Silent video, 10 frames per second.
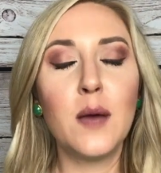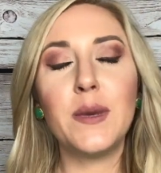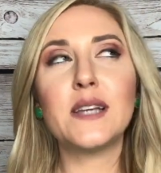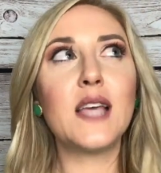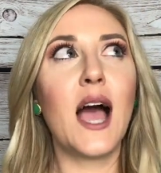
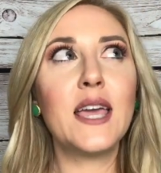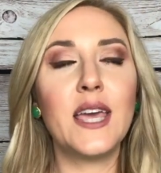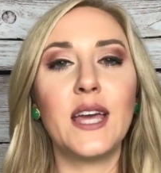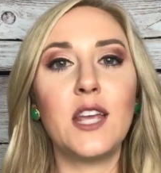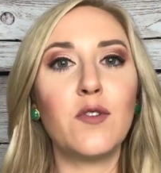because I
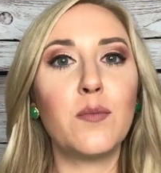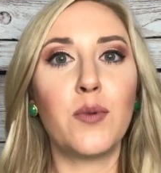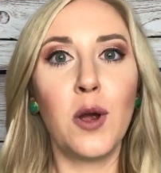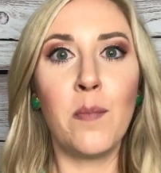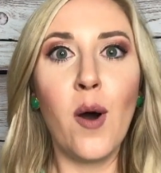can't even
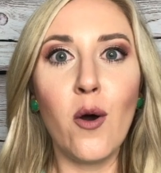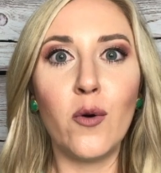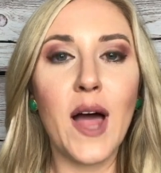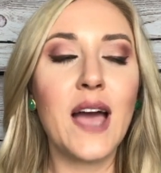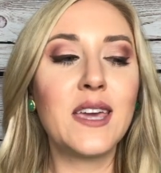
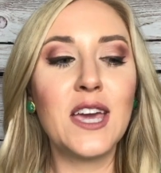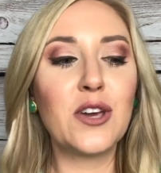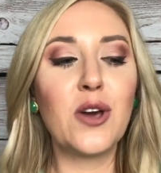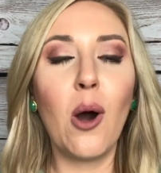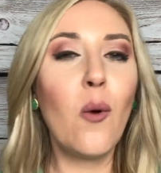promote. I
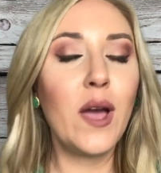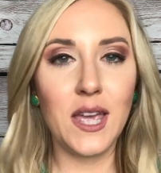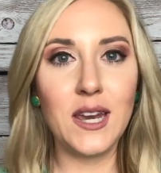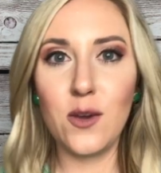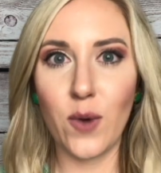can't go
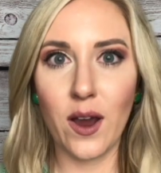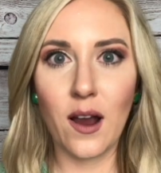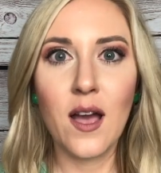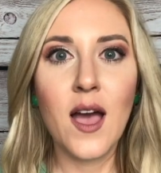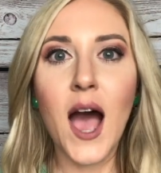anywhere.